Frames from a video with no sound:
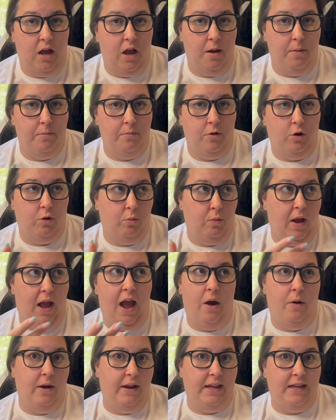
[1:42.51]
or
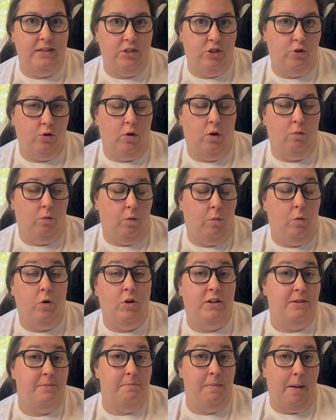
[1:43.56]
how I guess you're a
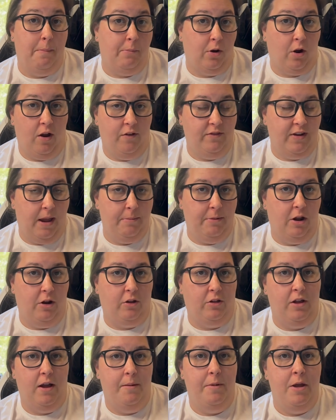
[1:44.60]
rewards member of Diamond Art
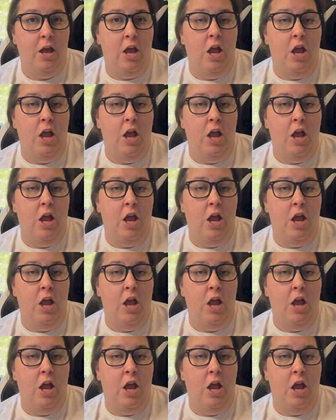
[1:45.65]
Club.